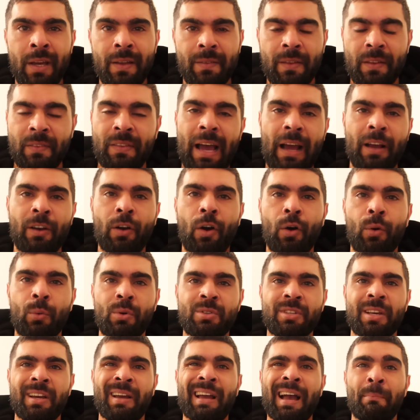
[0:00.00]
that that goal
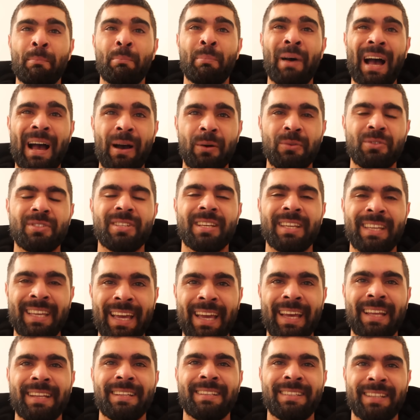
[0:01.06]
was about to
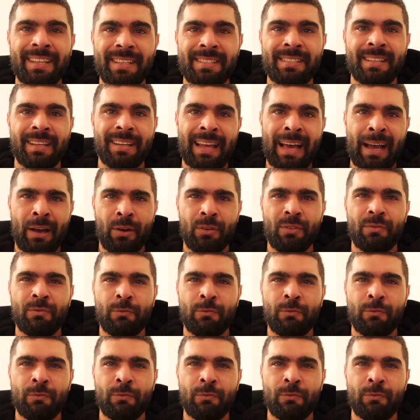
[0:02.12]
get disallowed